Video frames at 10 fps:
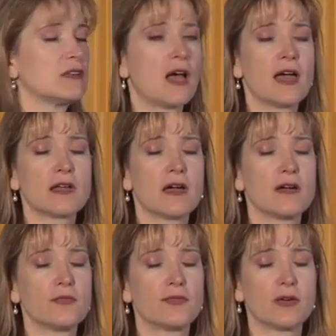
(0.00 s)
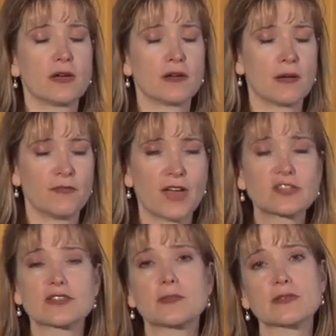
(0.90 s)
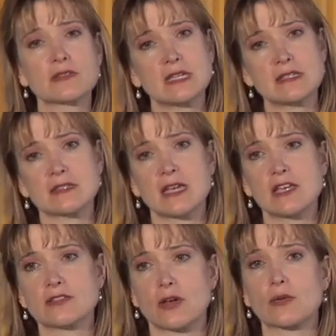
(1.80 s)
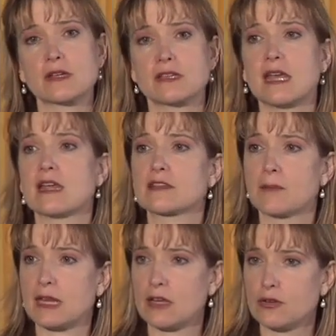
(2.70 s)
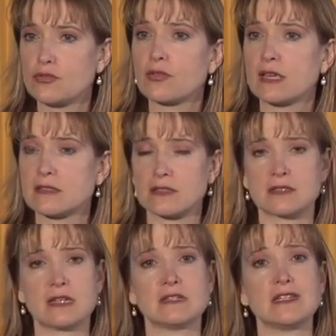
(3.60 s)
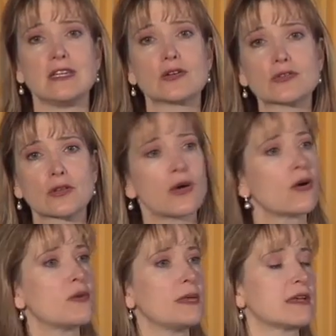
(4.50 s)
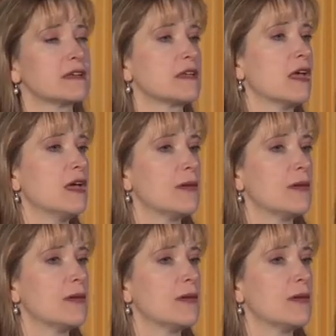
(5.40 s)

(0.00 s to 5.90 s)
A lot of vegetables these days don't contain as many nutrients as they did years ago because